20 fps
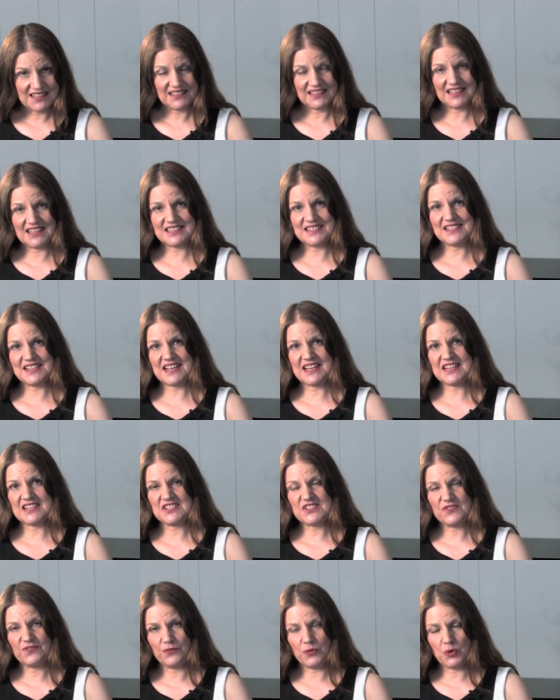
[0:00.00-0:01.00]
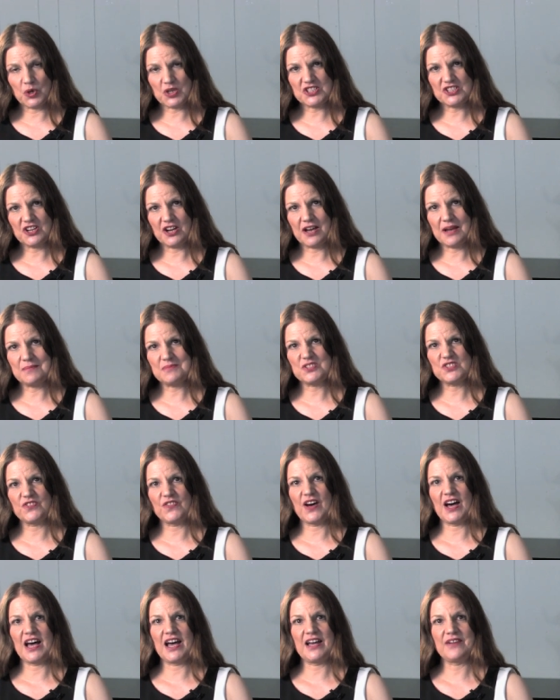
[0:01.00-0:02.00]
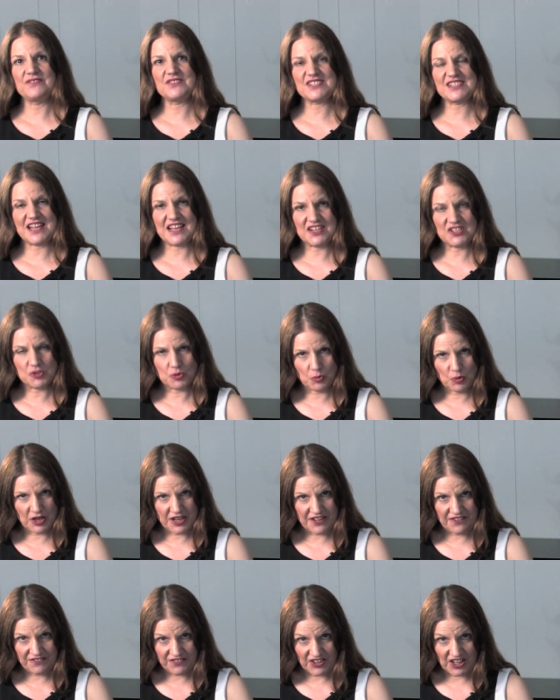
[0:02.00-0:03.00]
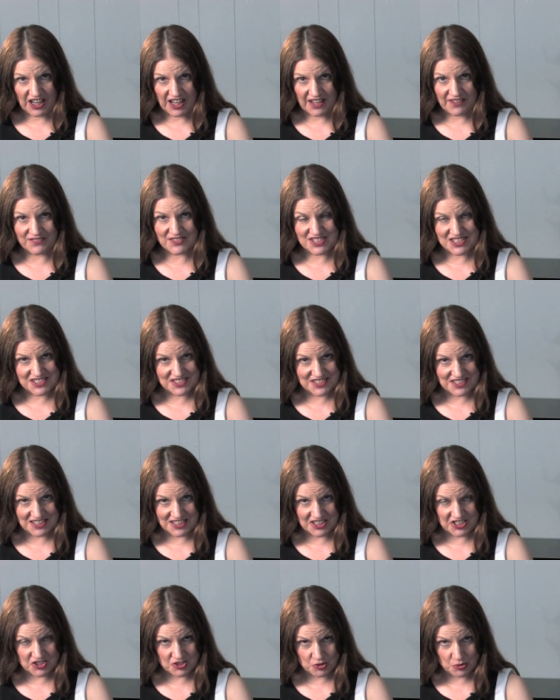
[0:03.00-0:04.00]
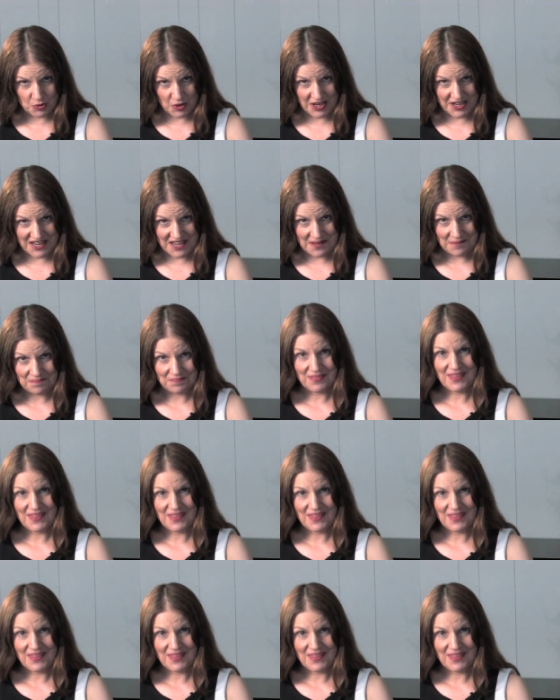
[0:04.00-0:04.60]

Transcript: Let's say it's 4 times 5, say 25 instead of 20.